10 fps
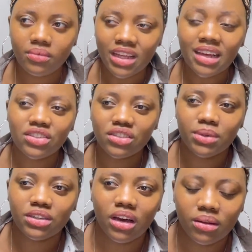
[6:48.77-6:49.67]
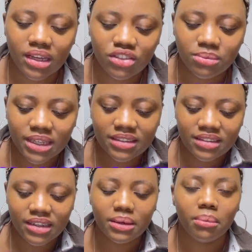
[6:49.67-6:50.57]
That just makes
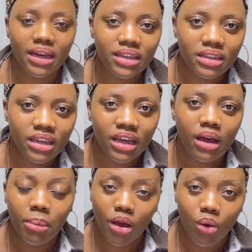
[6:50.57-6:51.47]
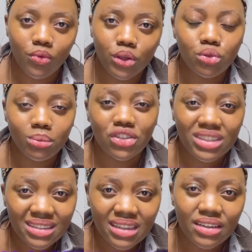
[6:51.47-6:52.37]
sending money back home for you so much
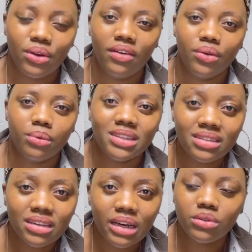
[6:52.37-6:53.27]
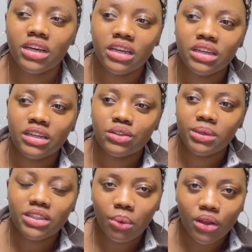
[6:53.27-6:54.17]
easier if you have a remittance account. So
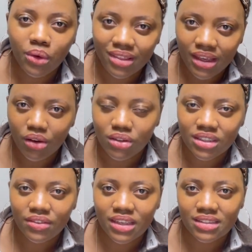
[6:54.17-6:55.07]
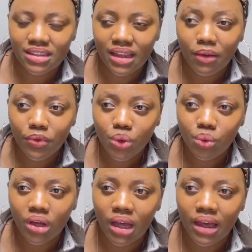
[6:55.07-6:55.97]
please, while you are there, ask if they can set that up for you.
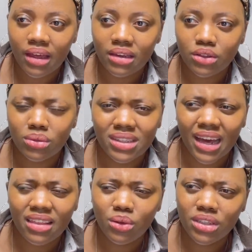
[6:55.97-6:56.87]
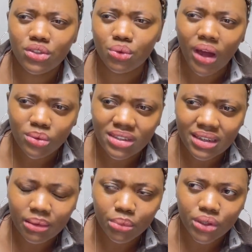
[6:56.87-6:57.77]
And I think you'll need your routing
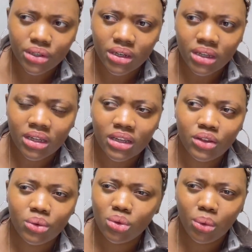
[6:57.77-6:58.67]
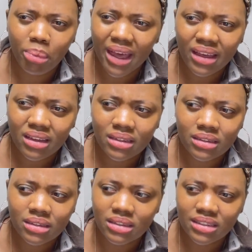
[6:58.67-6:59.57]
number, all your bank
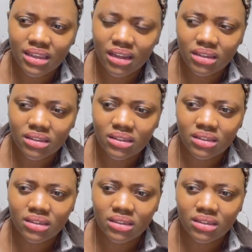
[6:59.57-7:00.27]
details,